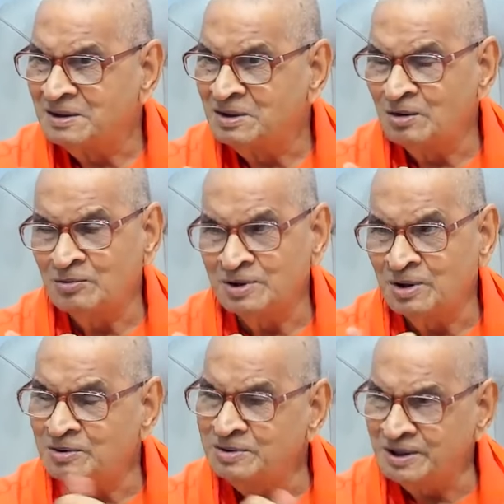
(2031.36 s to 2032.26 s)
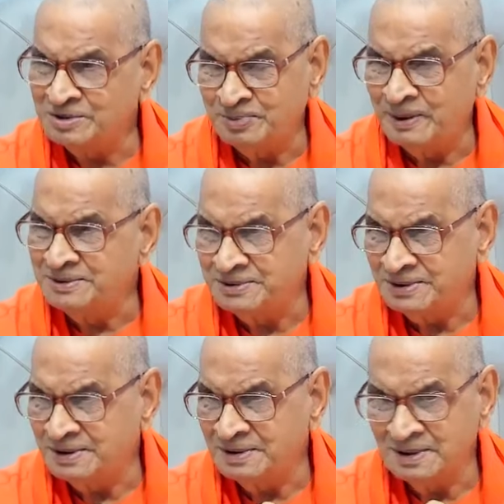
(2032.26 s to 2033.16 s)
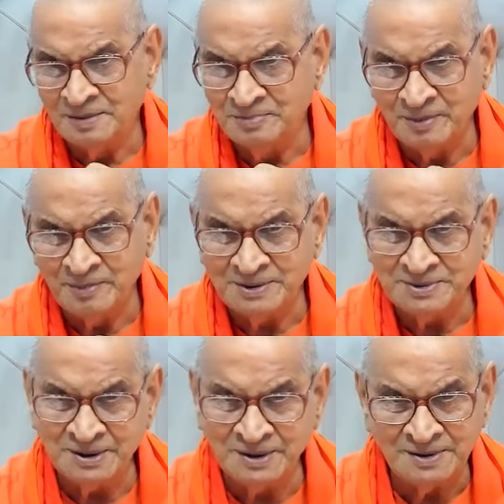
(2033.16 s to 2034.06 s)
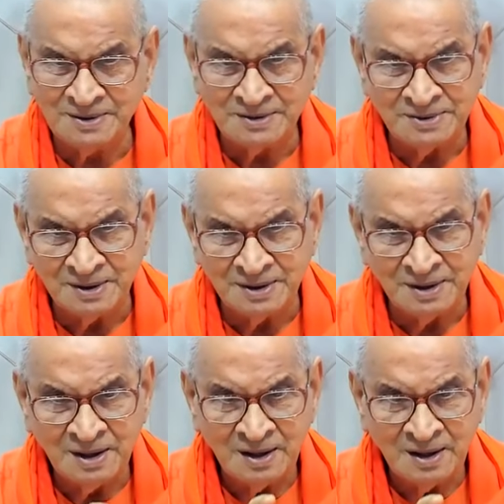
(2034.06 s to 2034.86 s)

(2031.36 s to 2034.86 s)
Now, without the expansion, let me mention another thing.